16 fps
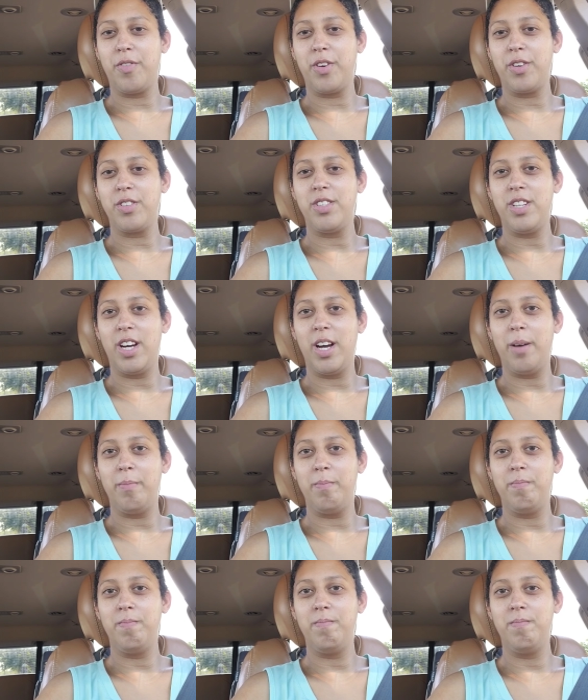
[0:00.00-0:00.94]
first
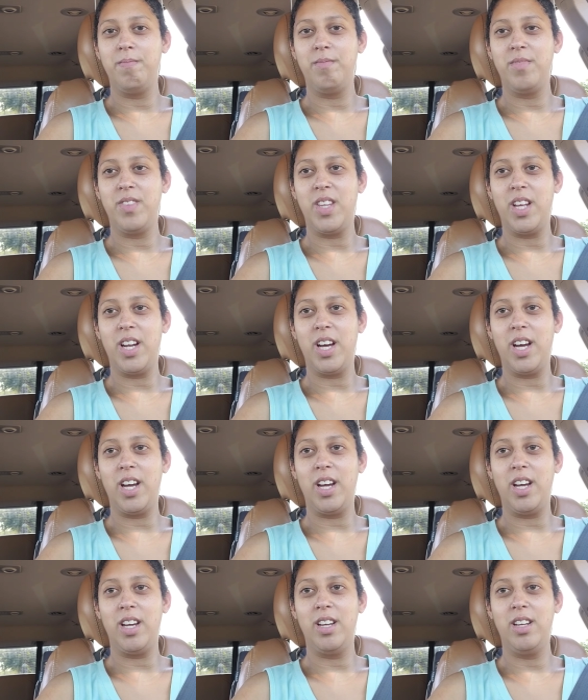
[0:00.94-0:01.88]
time that
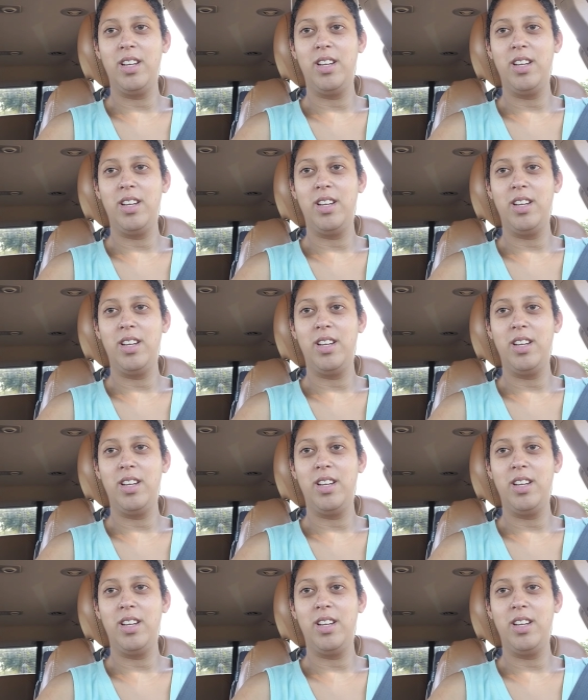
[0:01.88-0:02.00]
I